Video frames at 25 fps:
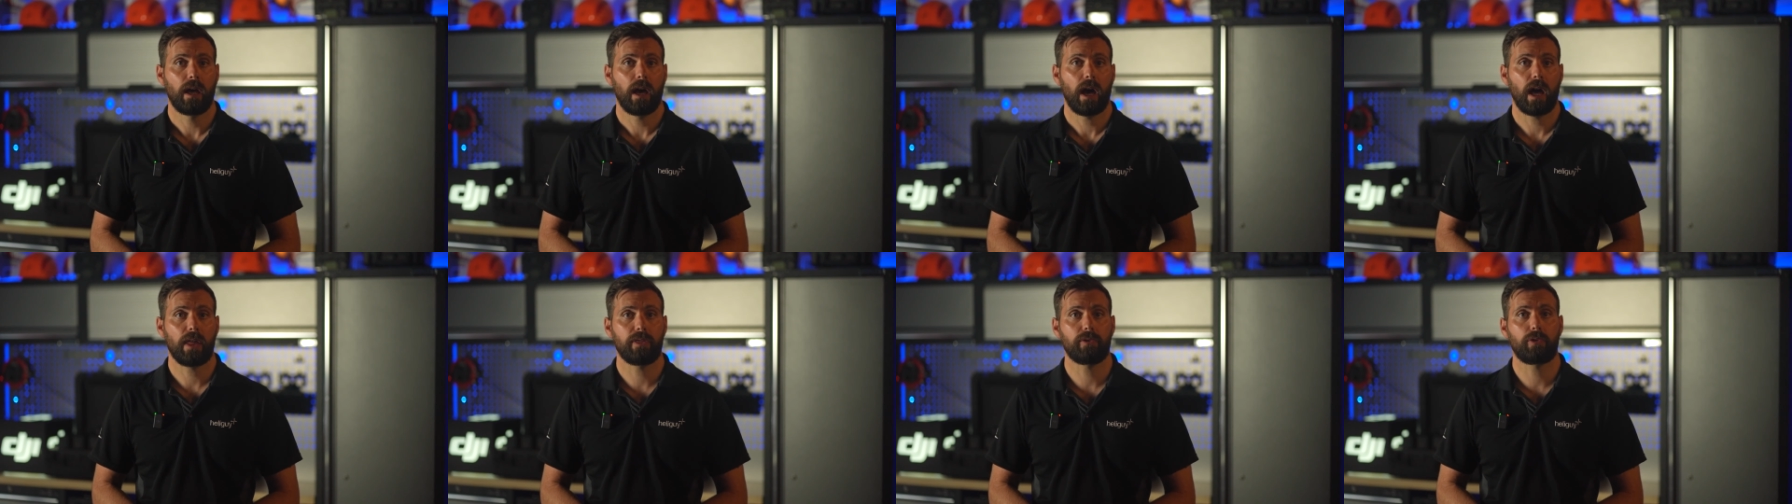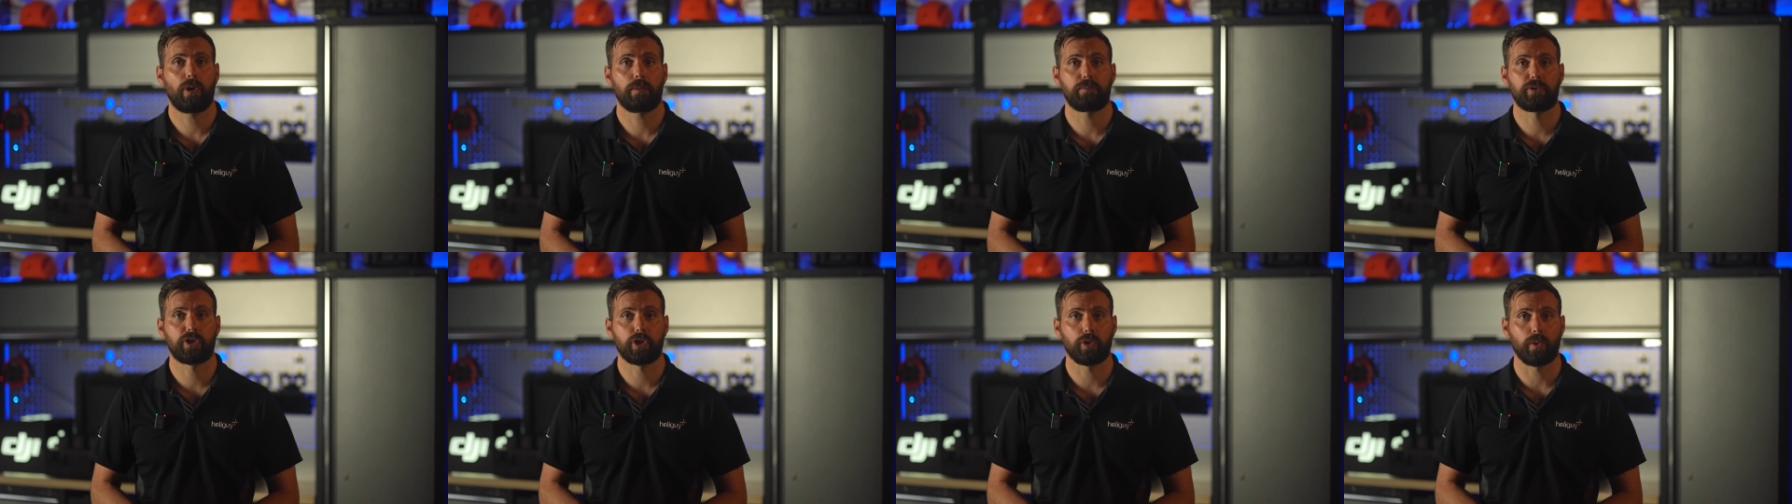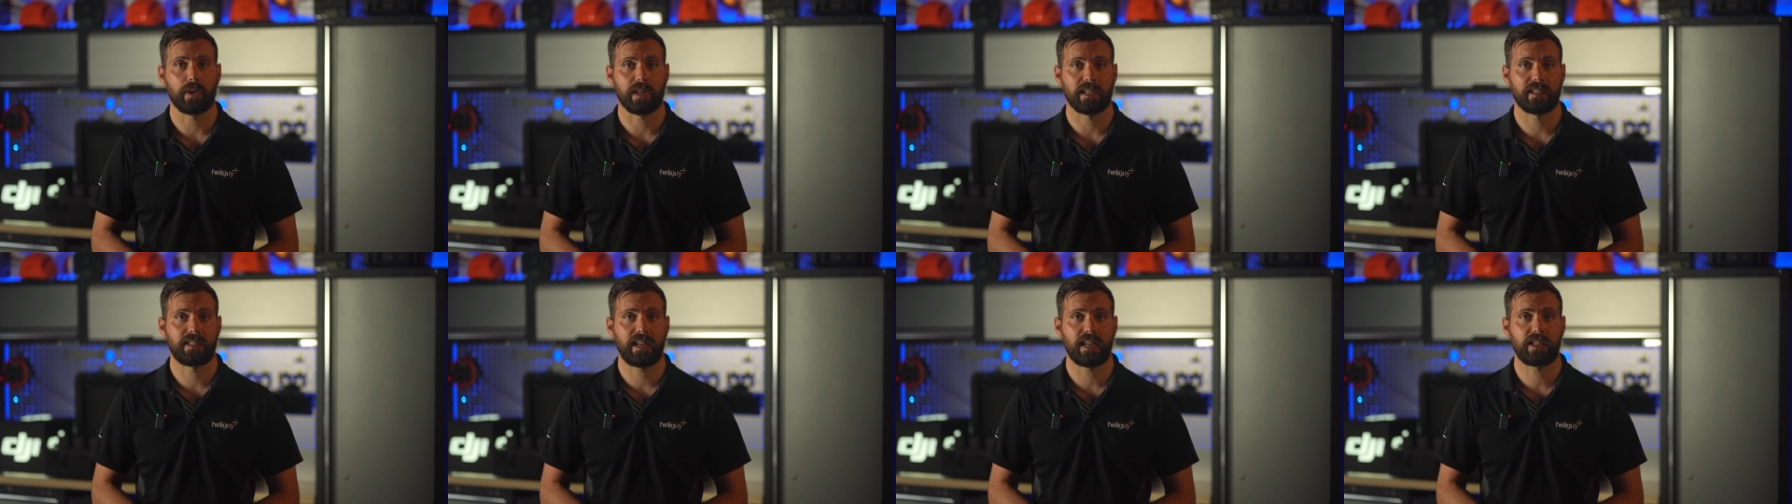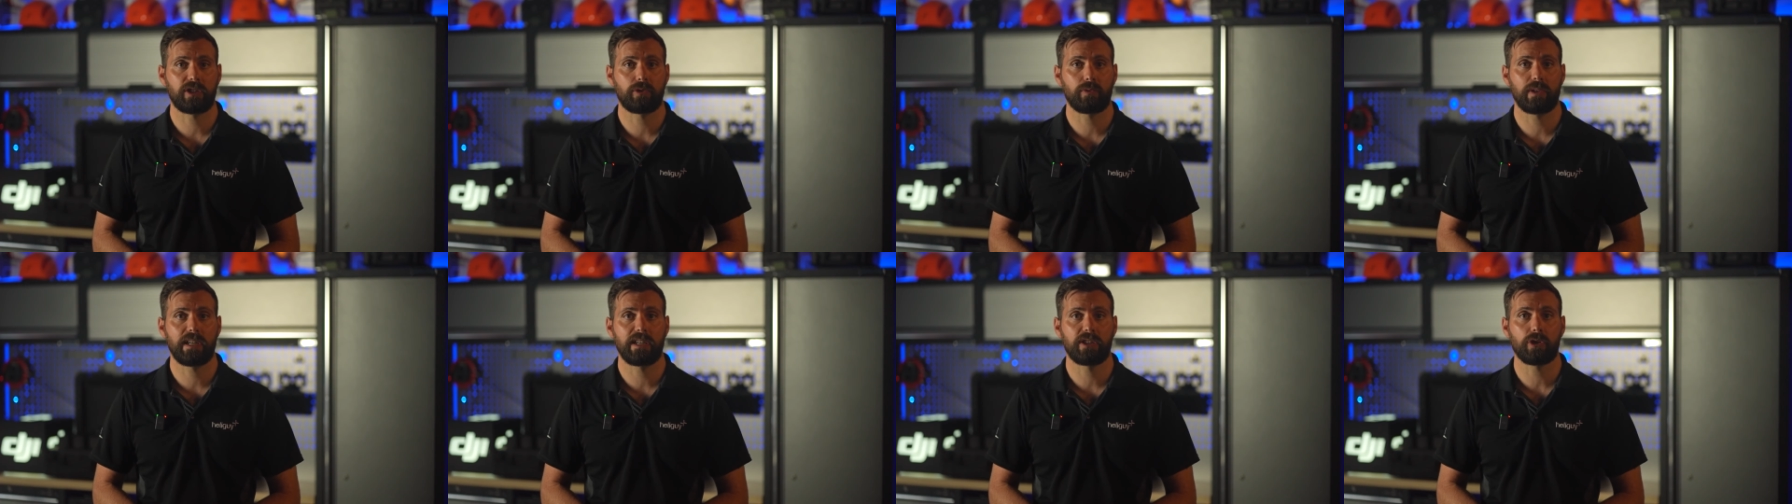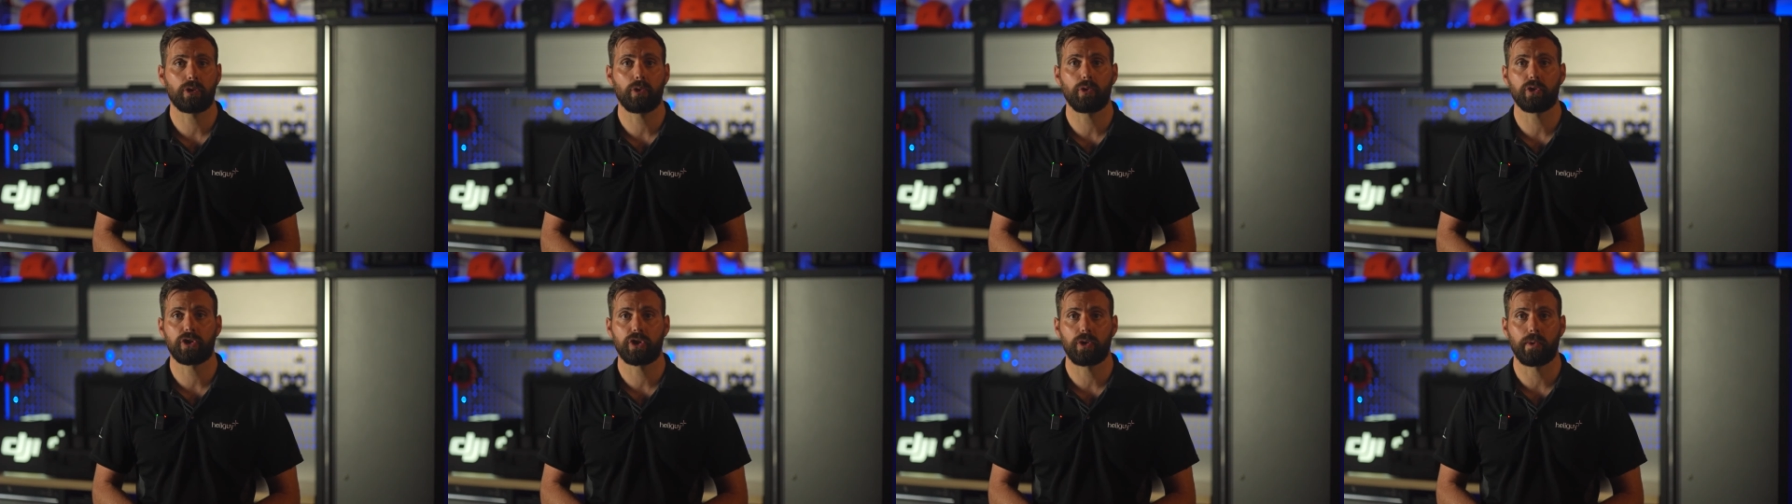Other optional accessories
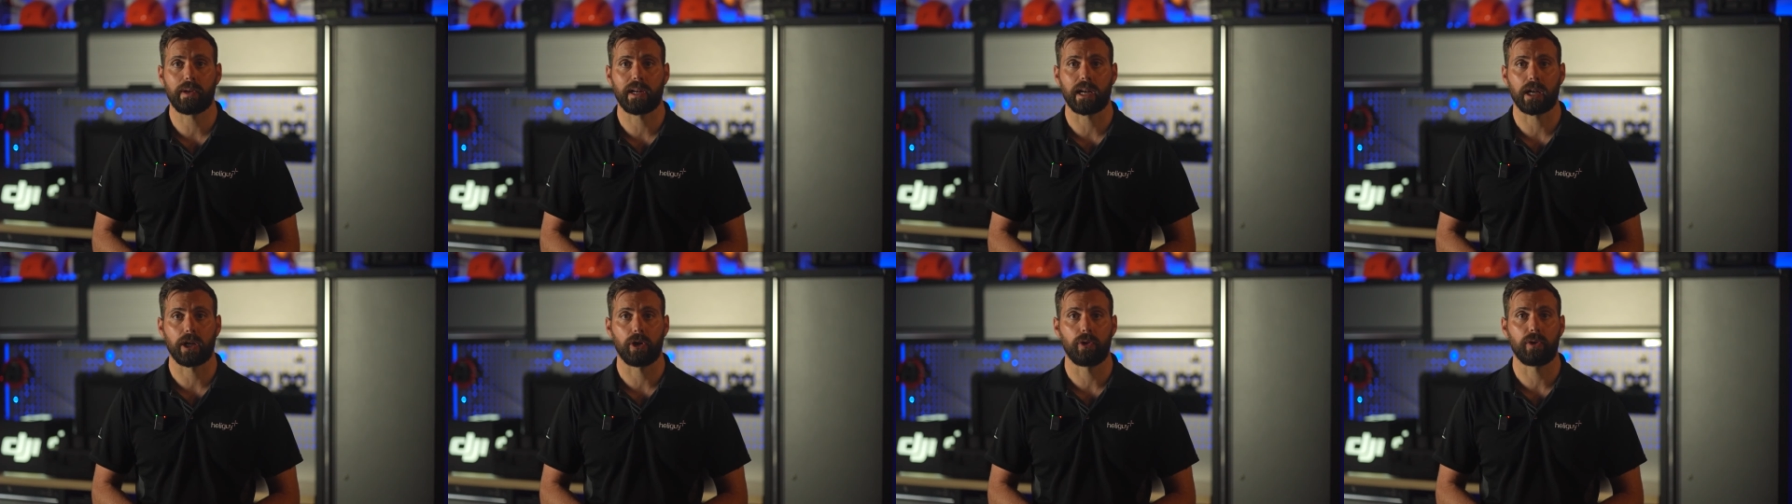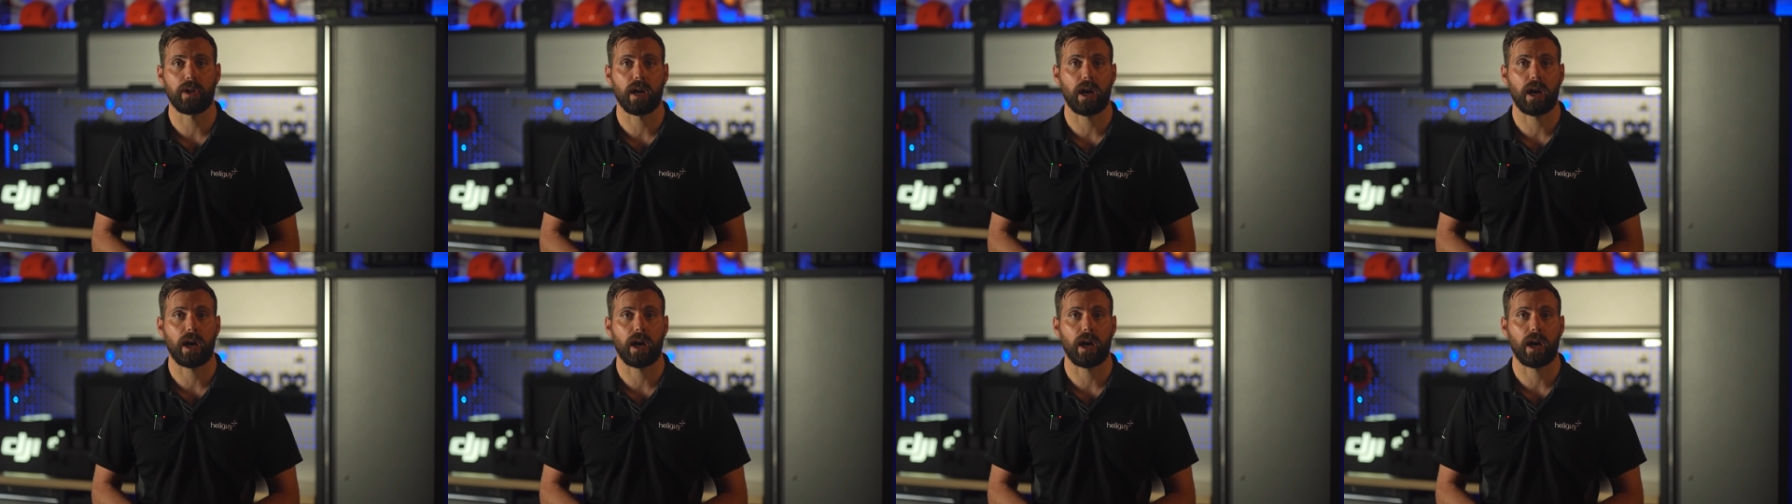also include